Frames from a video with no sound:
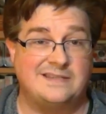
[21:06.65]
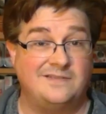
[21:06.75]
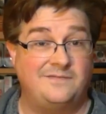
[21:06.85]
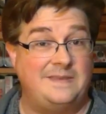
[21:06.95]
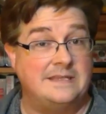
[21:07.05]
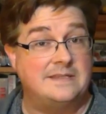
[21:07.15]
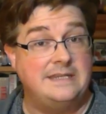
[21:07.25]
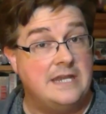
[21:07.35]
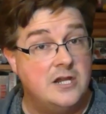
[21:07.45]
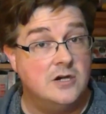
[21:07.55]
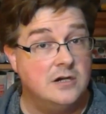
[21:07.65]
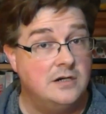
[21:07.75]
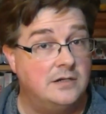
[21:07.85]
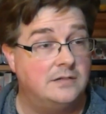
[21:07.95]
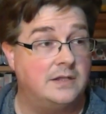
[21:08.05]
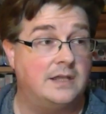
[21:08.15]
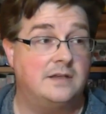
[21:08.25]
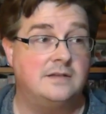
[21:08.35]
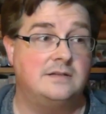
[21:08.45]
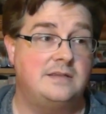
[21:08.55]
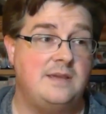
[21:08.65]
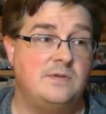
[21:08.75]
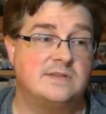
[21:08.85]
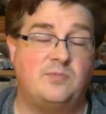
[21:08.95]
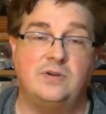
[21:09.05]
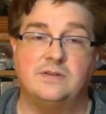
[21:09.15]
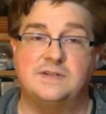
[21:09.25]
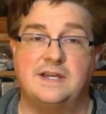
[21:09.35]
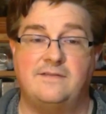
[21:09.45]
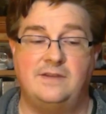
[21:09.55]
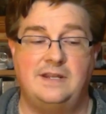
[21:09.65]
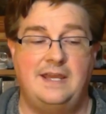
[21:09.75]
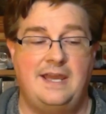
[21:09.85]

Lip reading: of this year, and keeping spoilers out of it.